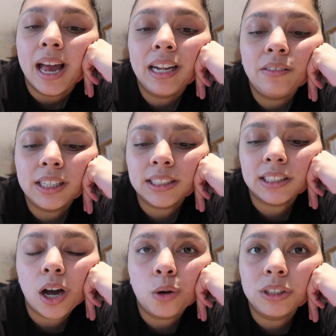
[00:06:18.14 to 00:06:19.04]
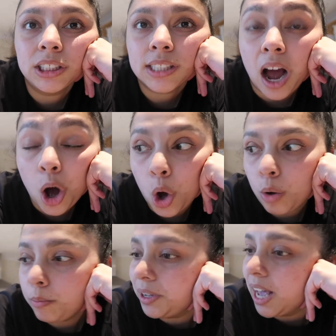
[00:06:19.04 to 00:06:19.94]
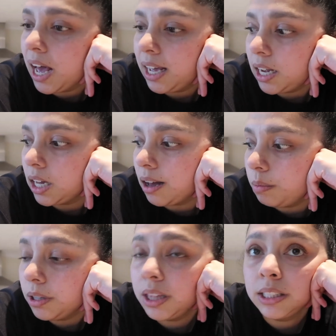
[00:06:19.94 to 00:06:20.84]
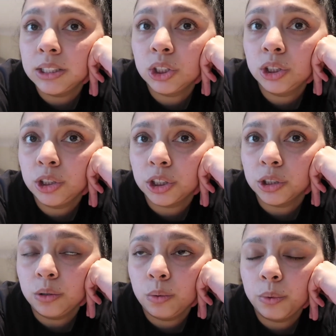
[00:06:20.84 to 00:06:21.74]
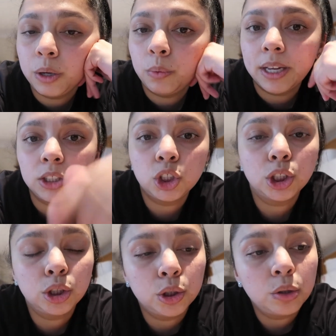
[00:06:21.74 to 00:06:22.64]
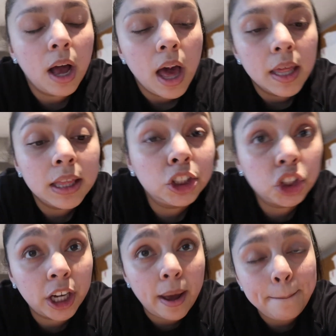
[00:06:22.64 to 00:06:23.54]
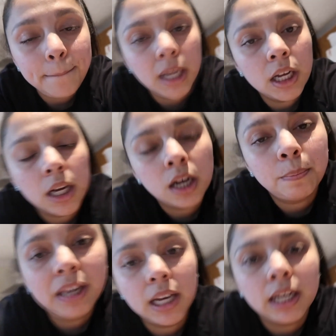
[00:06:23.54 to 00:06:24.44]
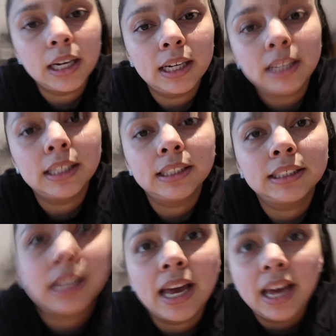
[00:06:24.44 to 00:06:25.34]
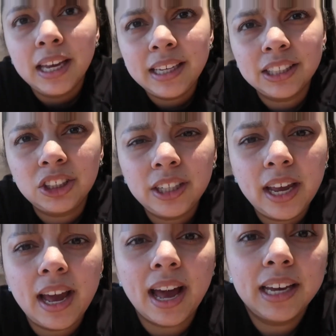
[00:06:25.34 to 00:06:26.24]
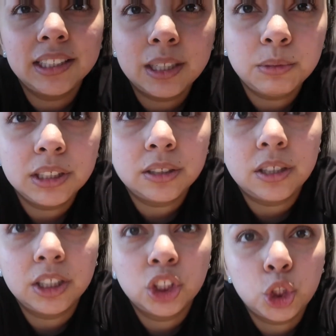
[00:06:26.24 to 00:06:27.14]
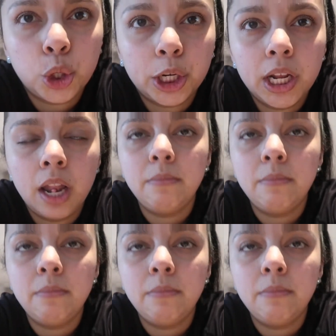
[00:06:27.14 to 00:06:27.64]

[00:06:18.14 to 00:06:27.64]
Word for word: Anyway, so we just got home. We had a couple of things to do. We went to the gym because yesterday I attempted to